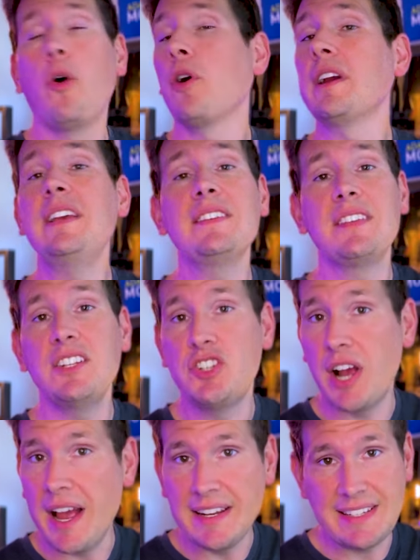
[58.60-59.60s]
or he's a
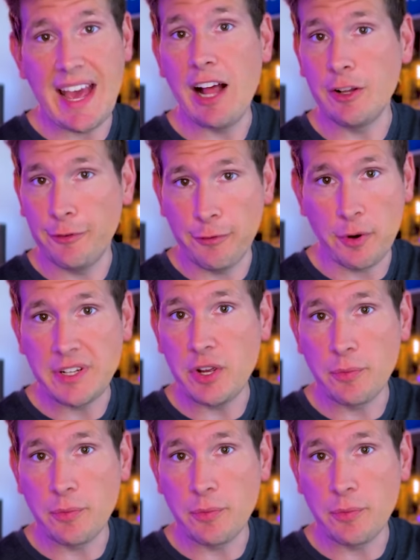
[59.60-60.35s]
giant California